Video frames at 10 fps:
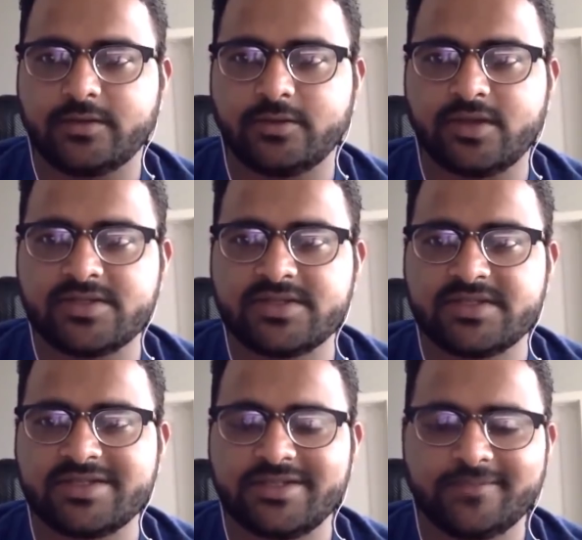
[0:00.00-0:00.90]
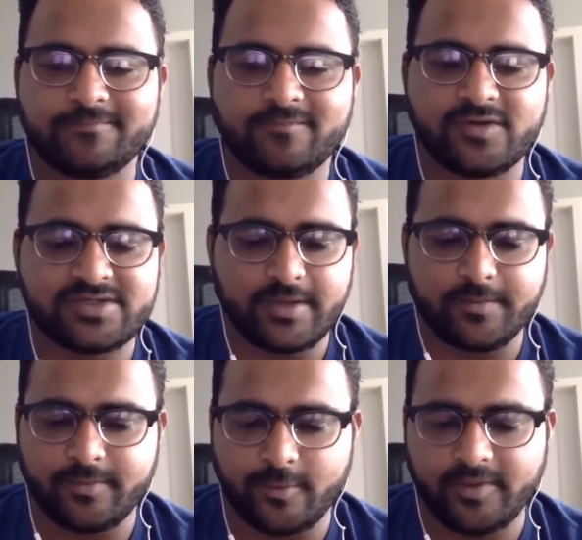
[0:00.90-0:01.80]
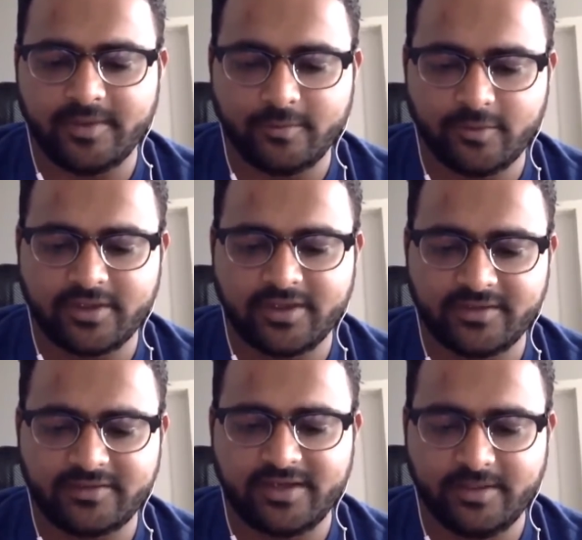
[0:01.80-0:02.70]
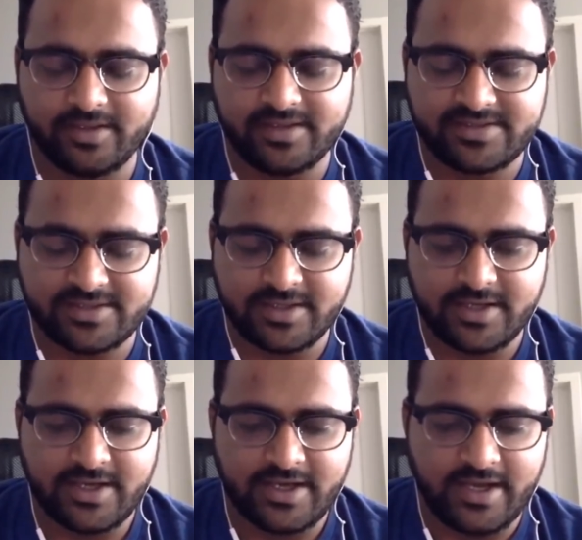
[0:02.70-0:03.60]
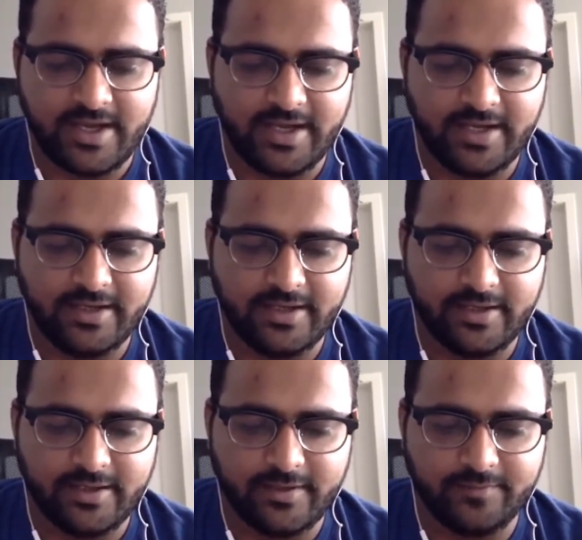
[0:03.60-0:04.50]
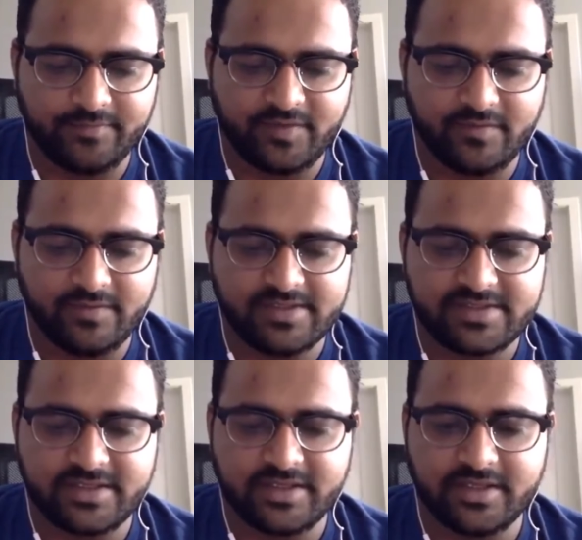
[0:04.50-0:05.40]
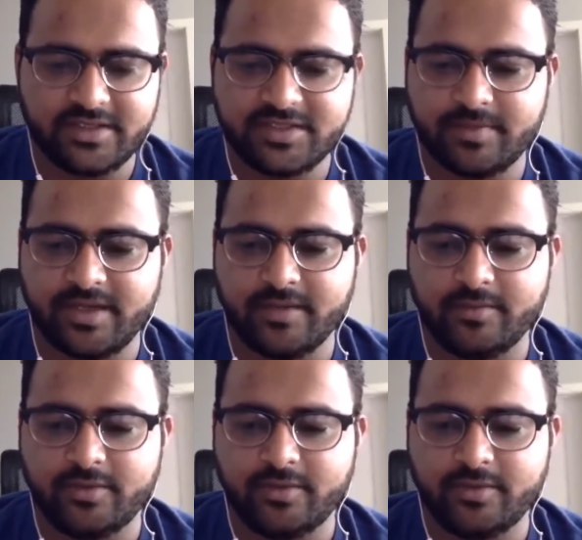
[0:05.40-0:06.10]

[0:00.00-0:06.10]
2016. It was like probably more than 3 months. And once the internship